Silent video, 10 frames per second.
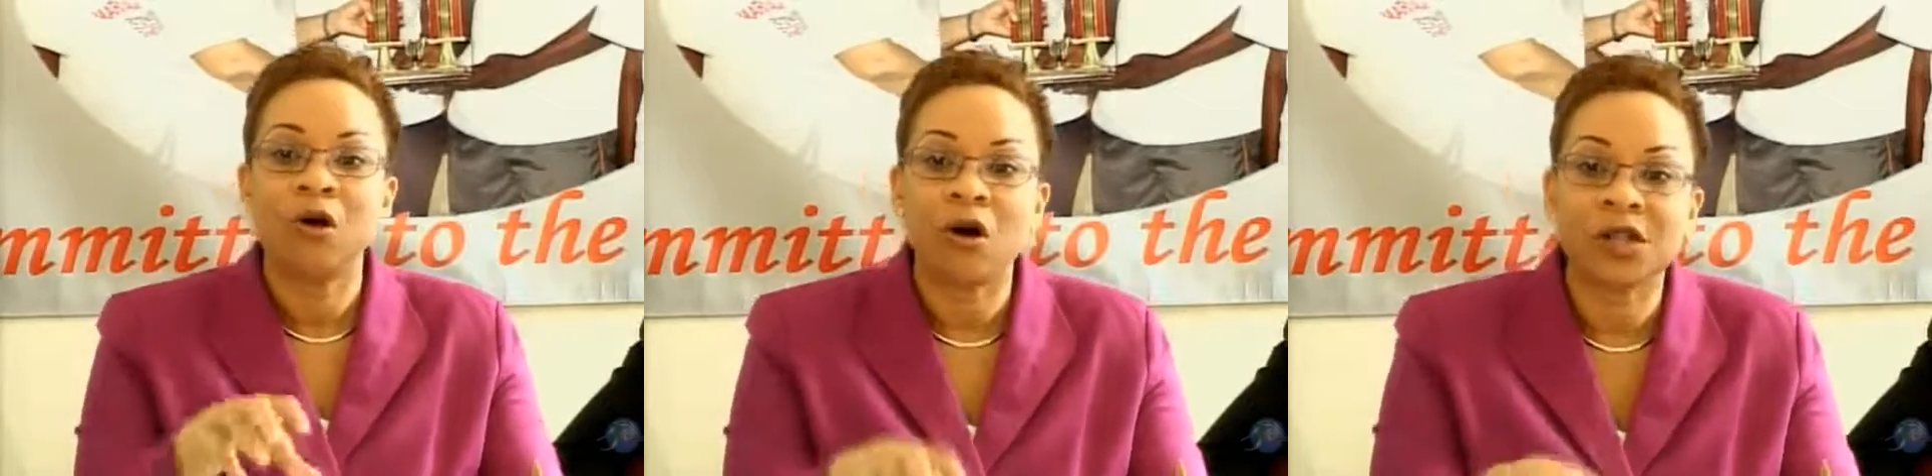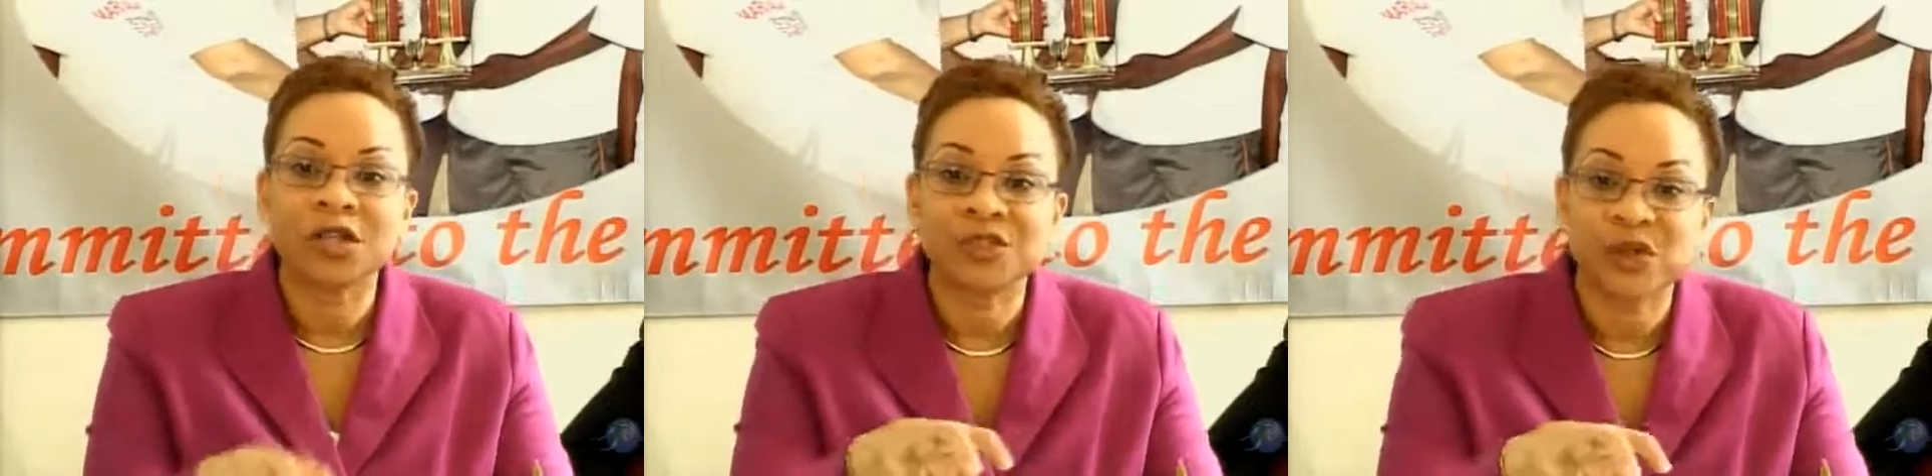
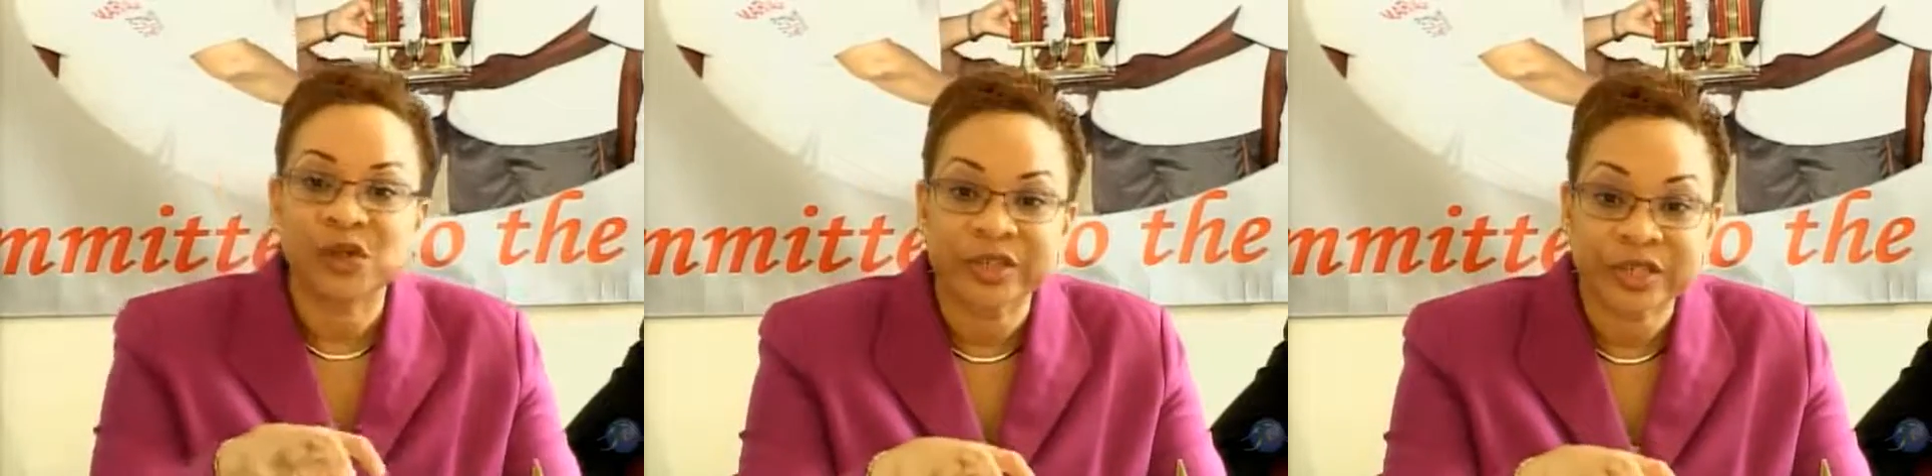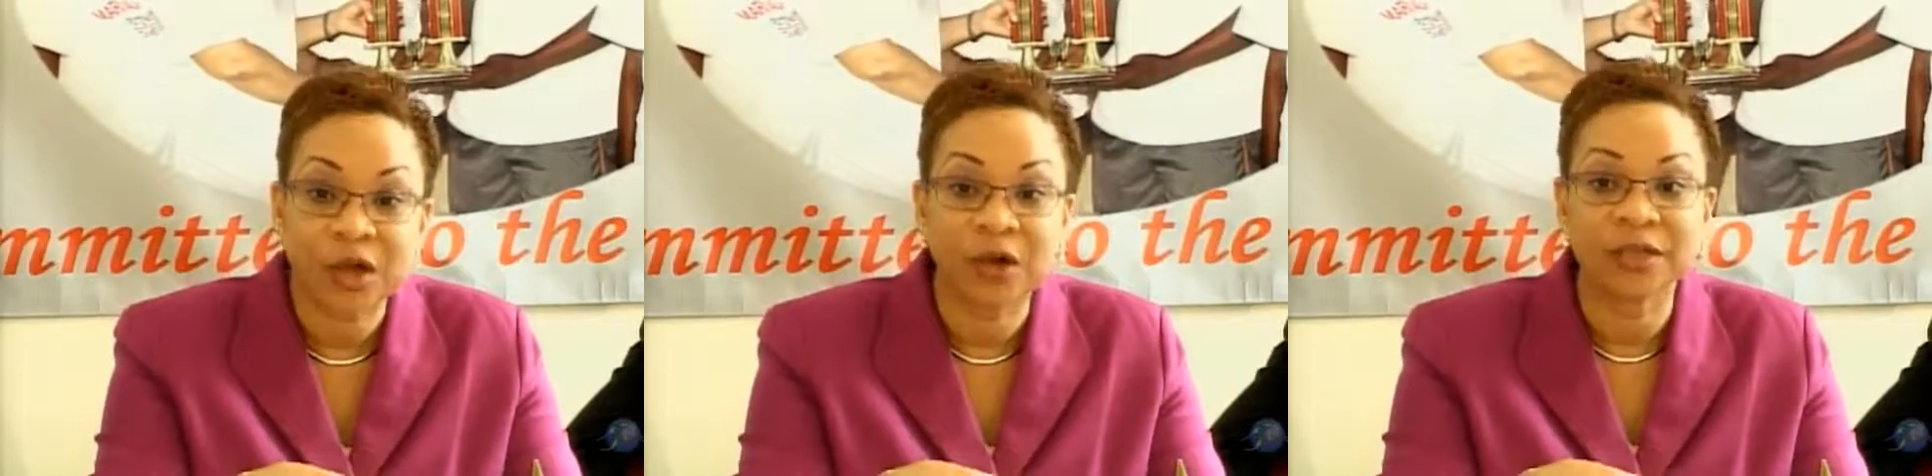also
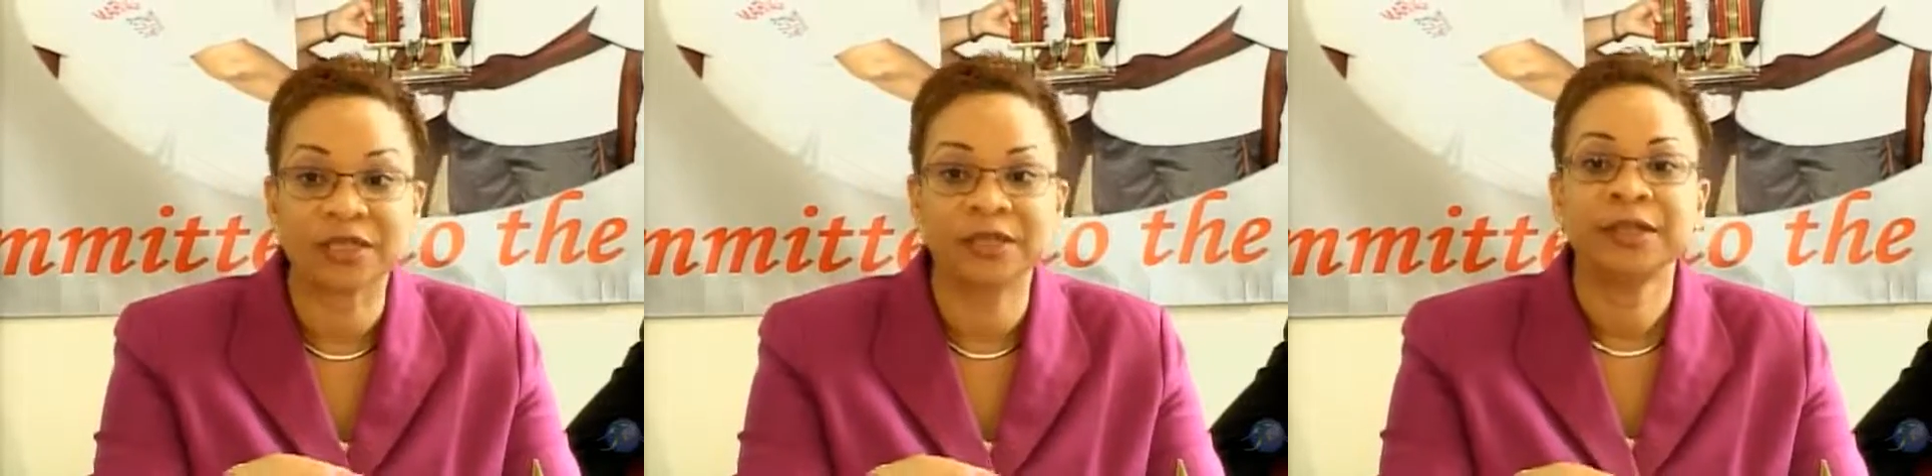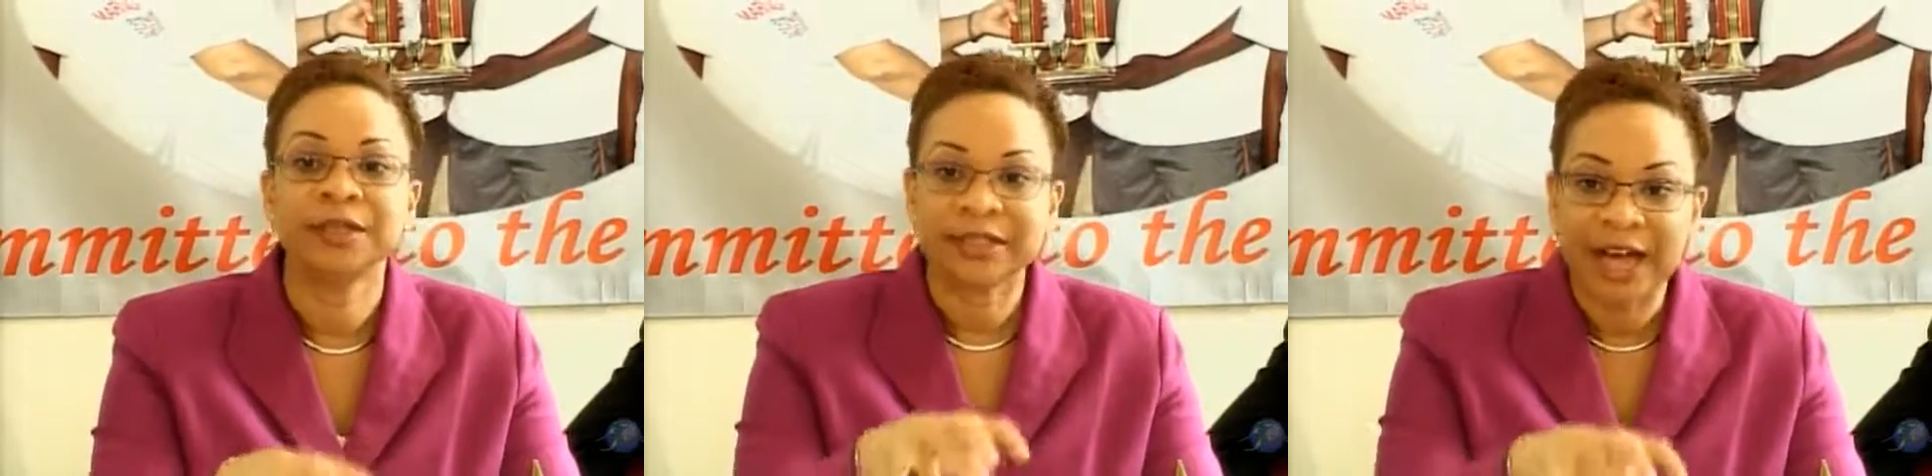sought
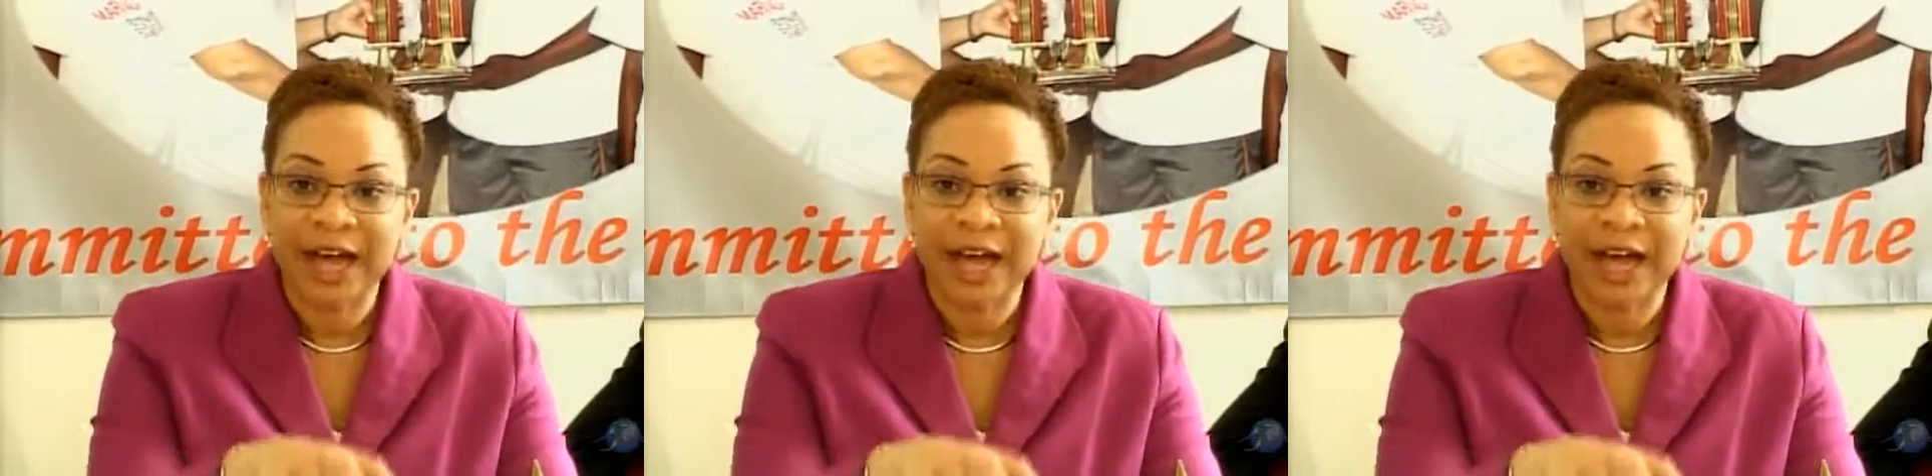to